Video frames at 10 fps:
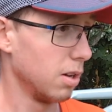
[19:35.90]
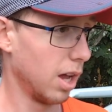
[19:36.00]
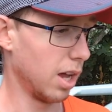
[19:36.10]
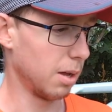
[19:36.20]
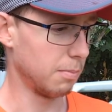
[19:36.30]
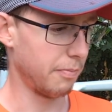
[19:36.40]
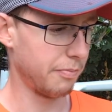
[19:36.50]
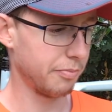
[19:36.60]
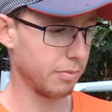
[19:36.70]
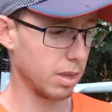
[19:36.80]
Um,
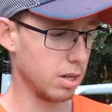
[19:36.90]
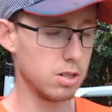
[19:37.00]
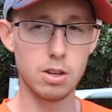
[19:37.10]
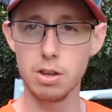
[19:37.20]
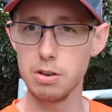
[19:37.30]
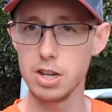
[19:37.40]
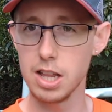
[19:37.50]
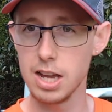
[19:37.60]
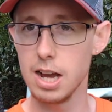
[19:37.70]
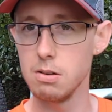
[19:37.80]
so go and check
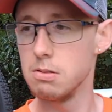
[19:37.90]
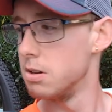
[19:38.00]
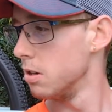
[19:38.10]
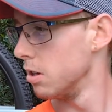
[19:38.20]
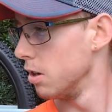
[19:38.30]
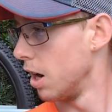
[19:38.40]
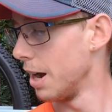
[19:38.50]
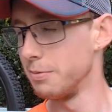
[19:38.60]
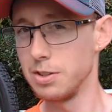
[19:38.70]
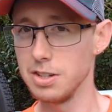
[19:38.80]
that out. I
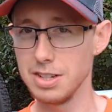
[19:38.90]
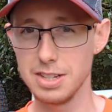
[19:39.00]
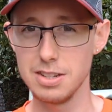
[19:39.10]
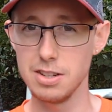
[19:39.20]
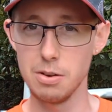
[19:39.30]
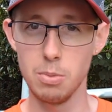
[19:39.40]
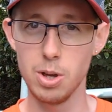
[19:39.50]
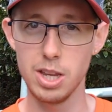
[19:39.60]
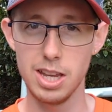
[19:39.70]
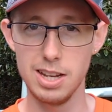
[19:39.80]
haven't done
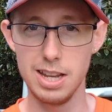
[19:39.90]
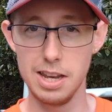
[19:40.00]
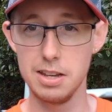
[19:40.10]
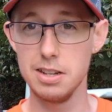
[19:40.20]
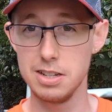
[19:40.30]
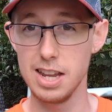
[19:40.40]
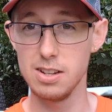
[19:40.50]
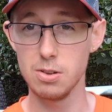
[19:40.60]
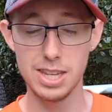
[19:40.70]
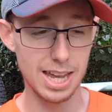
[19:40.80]
my
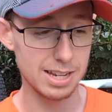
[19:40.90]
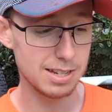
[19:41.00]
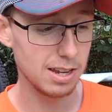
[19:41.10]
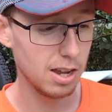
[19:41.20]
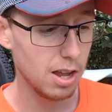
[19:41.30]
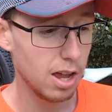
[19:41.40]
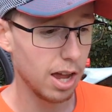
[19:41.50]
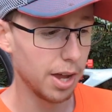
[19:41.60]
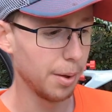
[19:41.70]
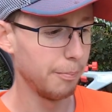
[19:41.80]
TikTok yet.
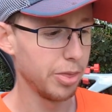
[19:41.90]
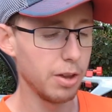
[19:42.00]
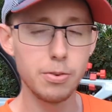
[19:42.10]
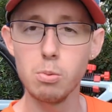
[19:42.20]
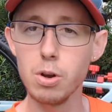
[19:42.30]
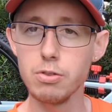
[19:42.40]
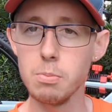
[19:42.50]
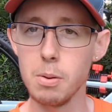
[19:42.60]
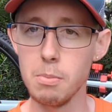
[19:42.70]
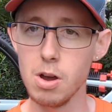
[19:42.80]
Um, if you're wondering
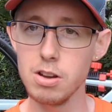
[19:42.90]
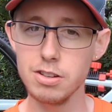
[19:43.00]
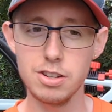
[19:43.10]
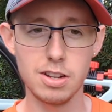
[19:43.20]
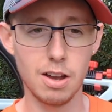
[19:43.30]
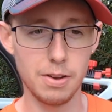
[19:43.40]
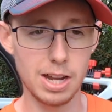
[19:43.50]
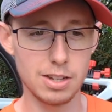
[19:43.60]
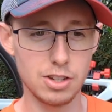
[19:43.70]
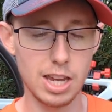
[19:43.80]
my merch, I've
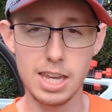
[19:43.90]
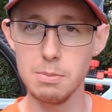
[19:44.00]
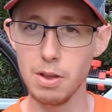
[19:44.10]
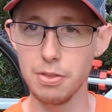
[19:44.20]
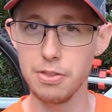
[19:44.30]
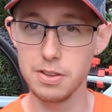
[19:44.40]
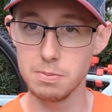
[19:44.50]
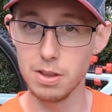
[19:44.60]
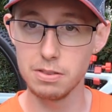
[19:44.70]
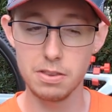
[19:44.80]
had a shaky month this
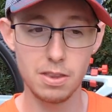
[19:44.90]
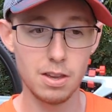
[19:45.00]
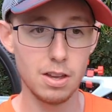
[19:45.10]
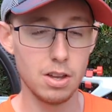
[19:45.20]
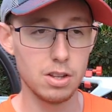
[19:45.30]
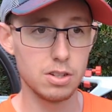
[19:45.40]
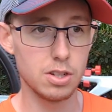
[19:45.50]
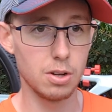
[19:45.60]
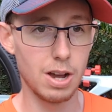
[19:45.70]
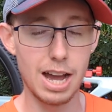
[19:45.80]
month
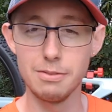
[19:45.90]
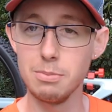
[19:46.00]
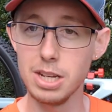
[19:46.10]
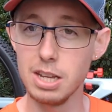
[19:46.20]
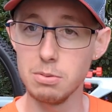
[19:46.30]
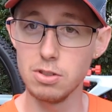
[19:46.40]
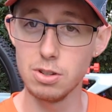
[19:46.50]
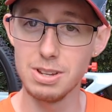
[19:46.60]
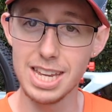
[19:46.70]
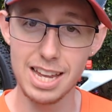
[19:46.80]
so I haven't been able to
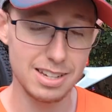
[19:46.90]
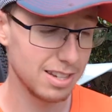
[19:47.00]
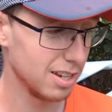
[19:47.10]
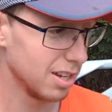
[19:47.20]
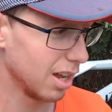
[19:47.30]
do it yet.